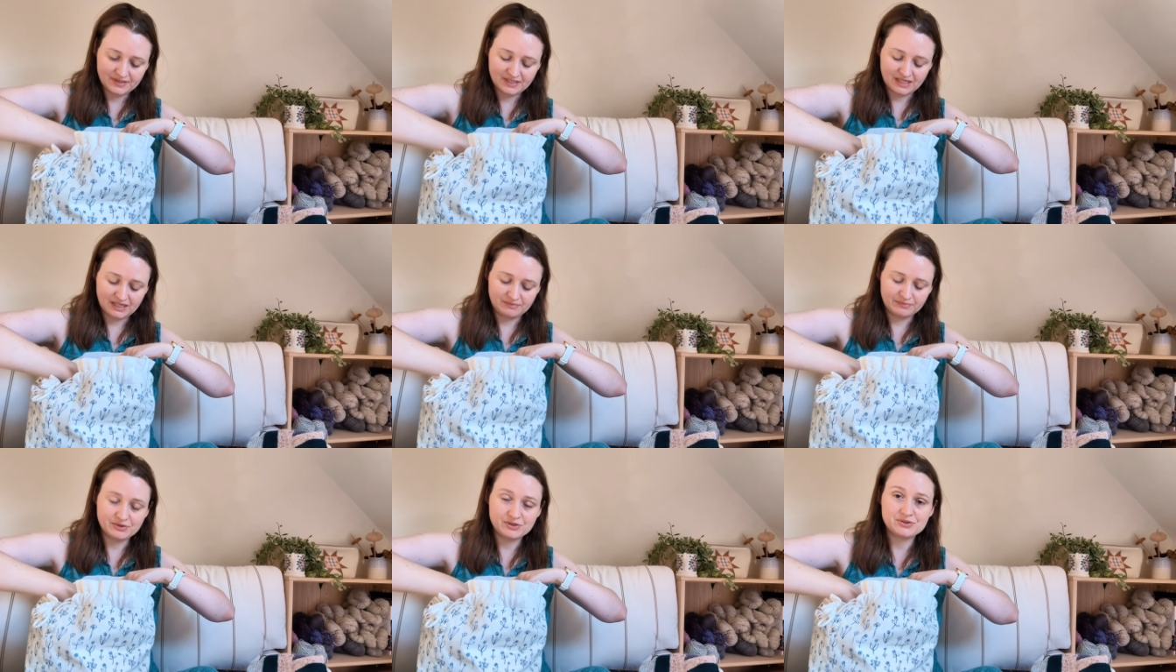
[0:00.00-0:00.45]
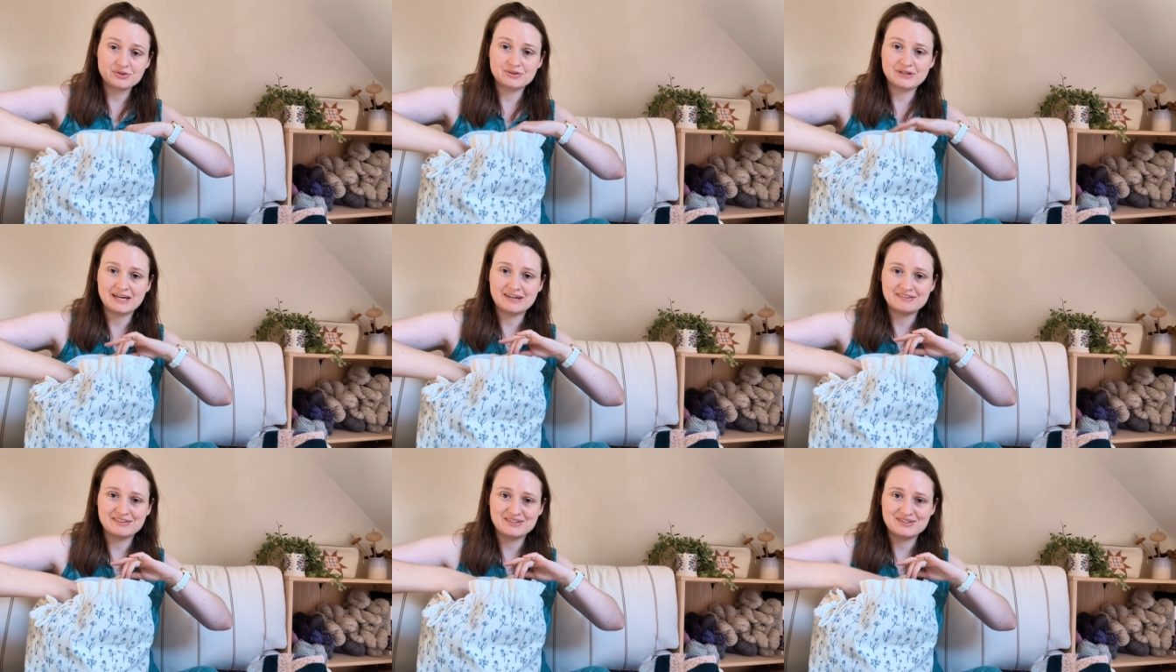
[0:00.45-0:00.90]
I'm not sure
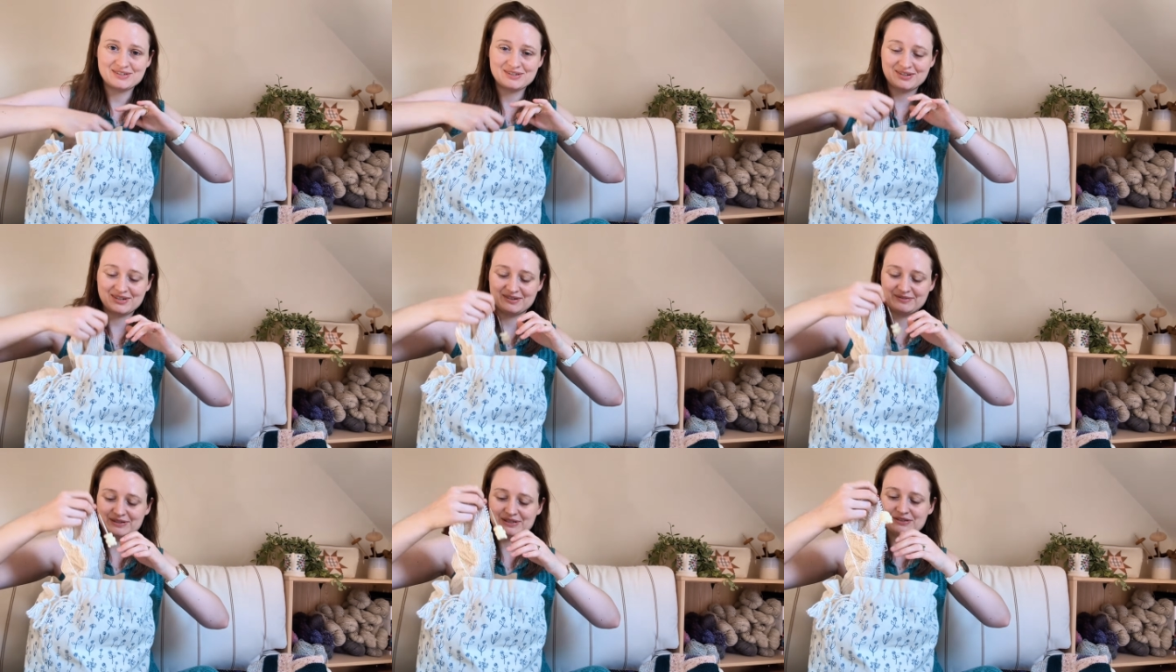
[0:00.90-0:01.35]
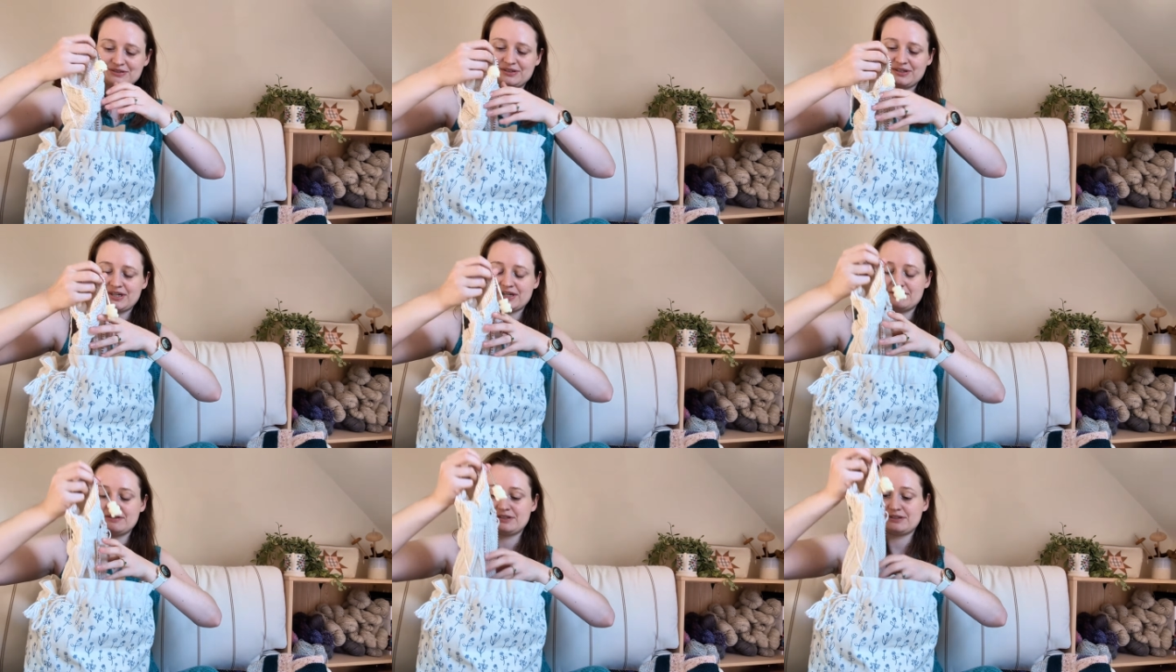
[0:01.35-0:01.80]
that having 2 garments on the
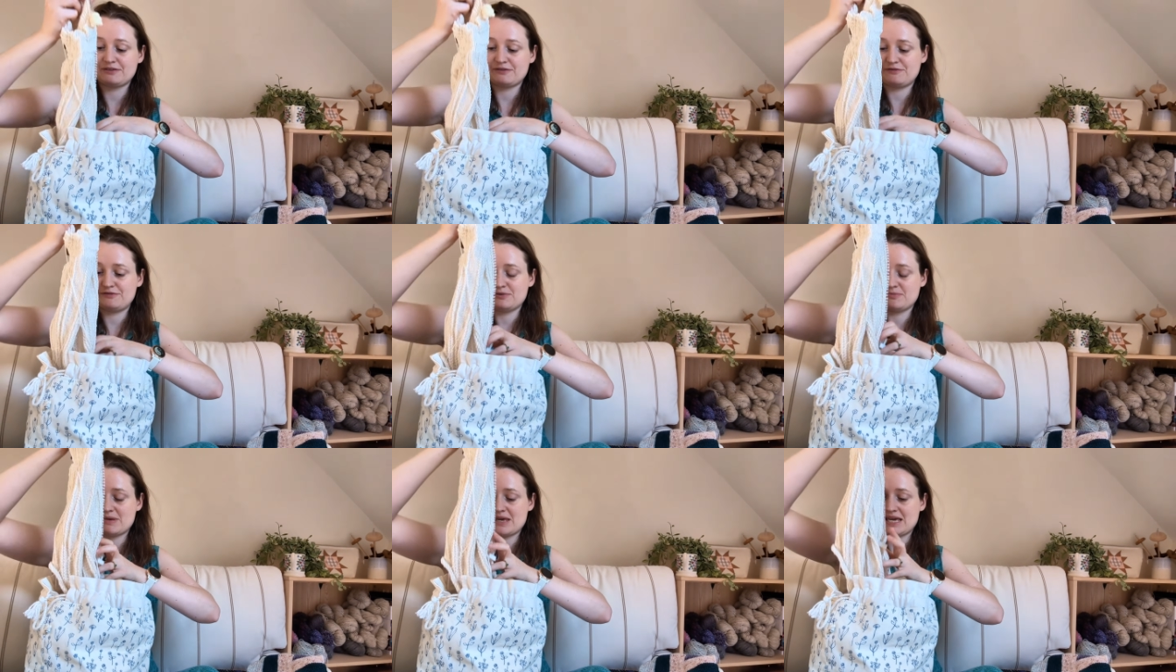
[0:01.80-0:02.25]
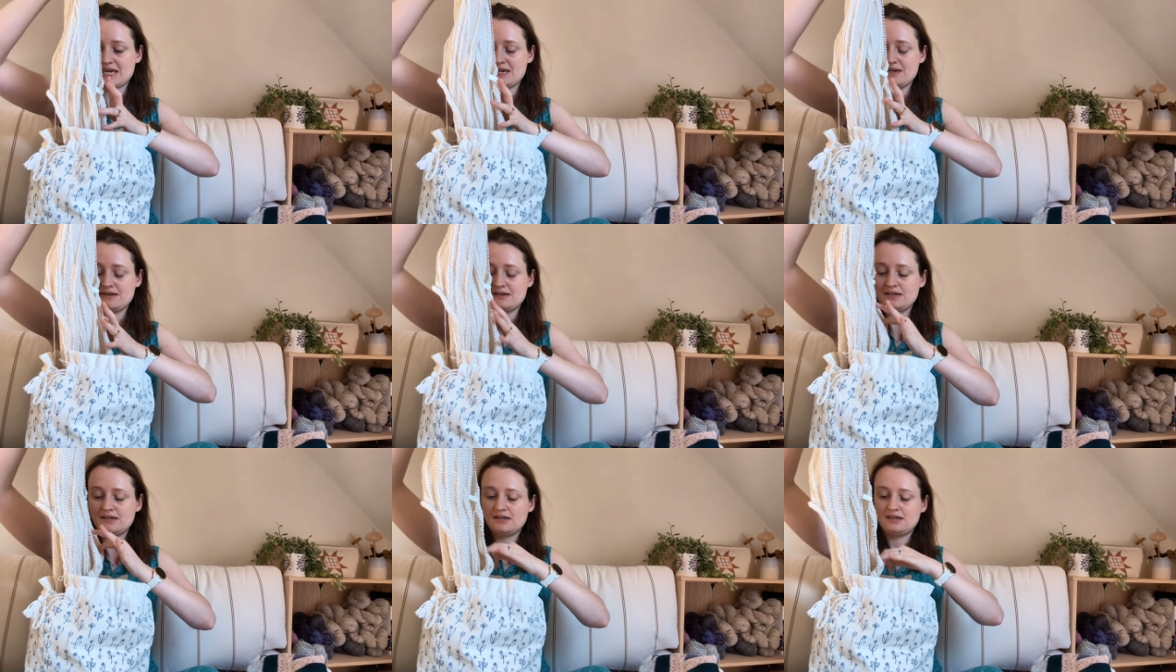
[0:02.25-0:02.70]
go is for me.